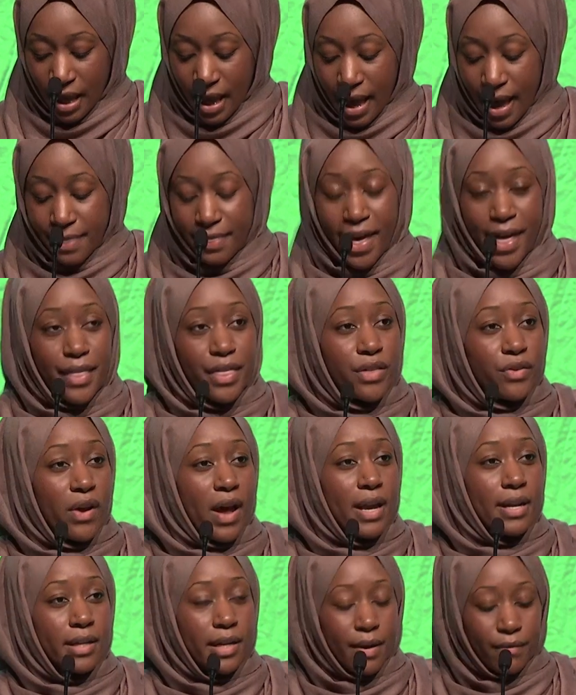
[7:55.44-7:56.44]
And that
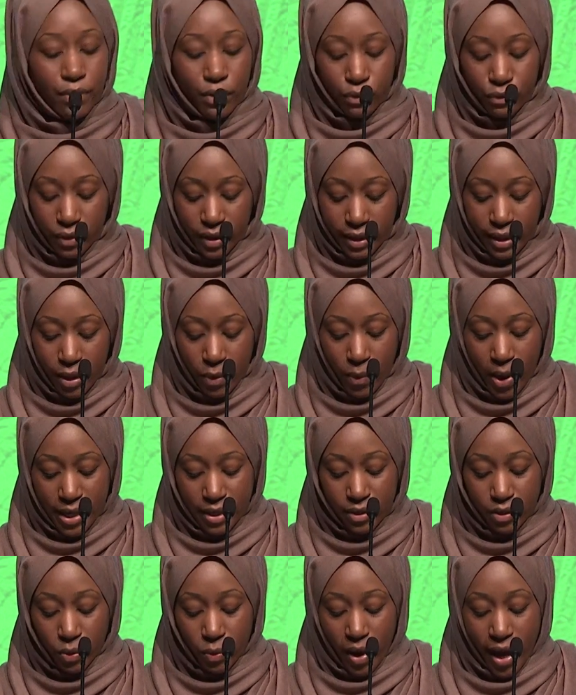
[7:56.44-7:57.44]
threat never really
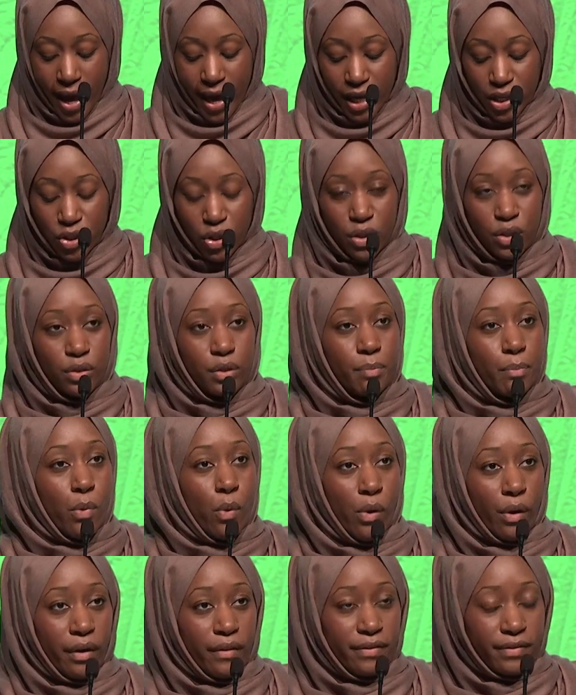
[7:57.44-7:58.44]
went away, it just
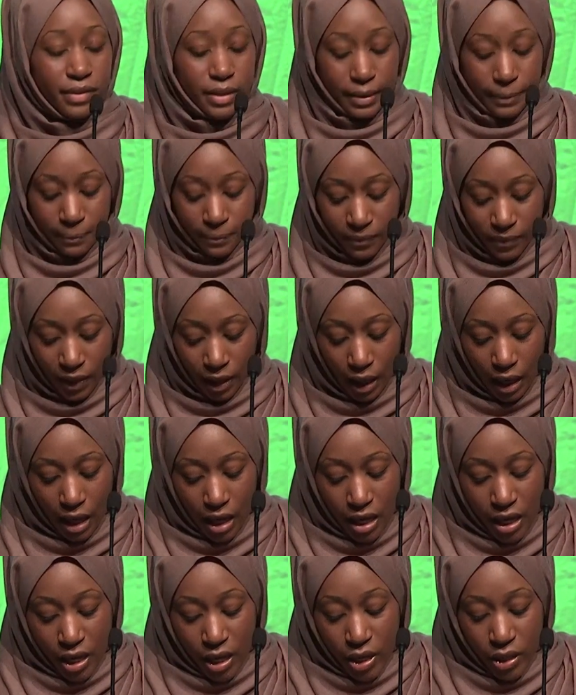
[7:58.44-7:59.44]
morphed.
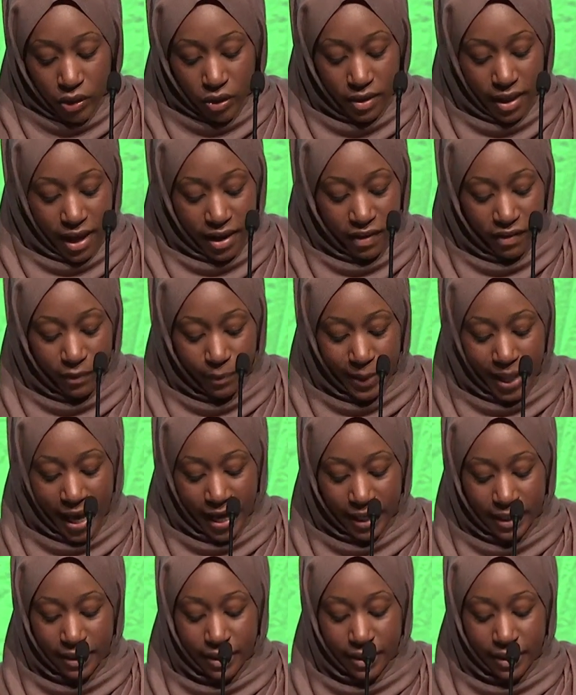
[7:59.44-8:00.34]
So that if Blacks